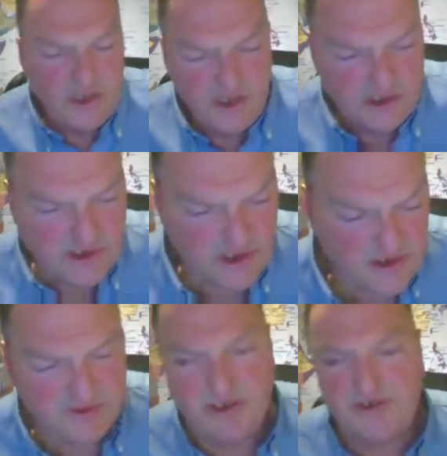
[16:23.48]
you get
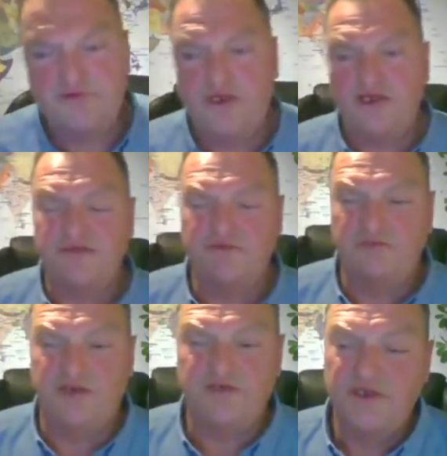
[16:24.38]
this nice relaxing
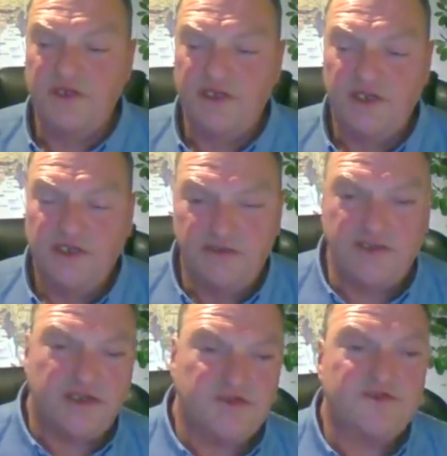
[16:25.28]
buzz. You
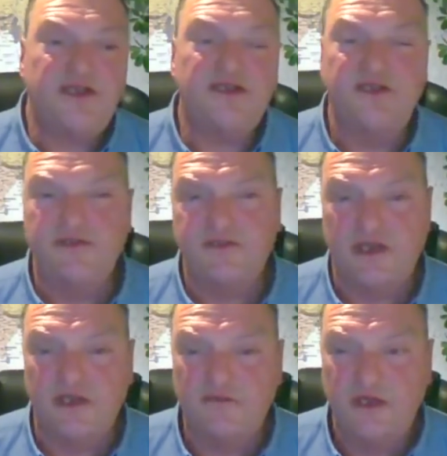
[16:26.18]
get exactly the
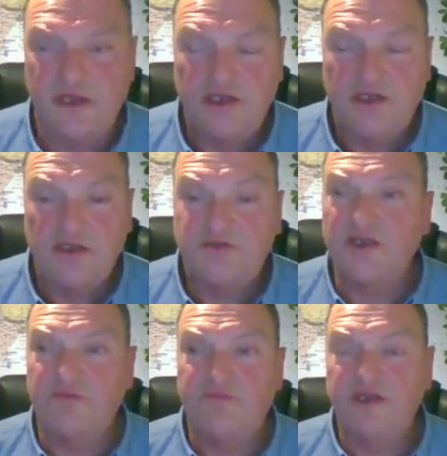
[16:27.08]
same
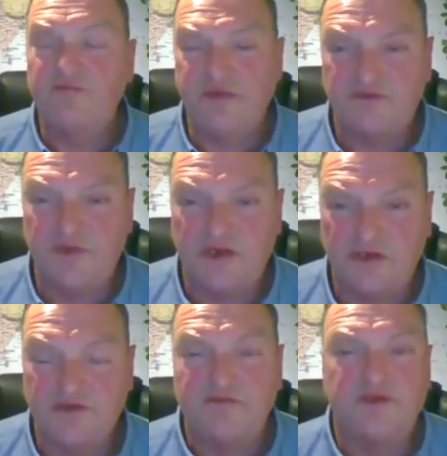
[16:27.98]
seeing a baby smile, or
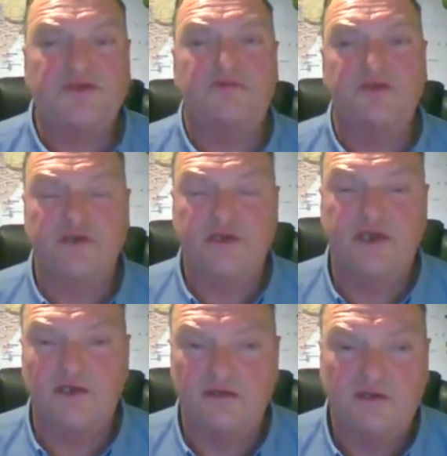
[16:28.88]
giving someone a
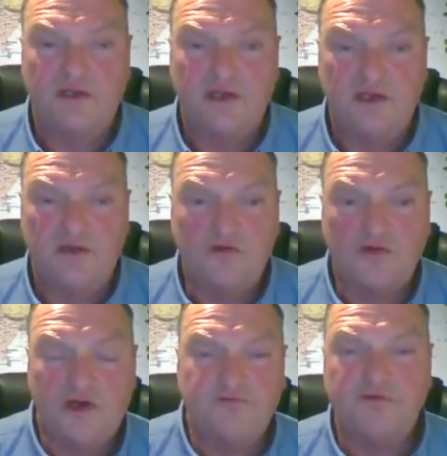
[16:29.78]
cuddle, or
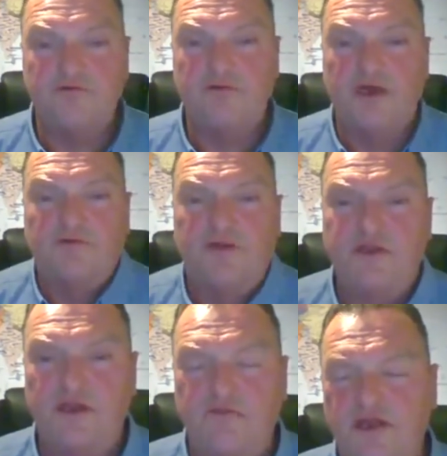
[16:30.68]
going for a run. When you come back,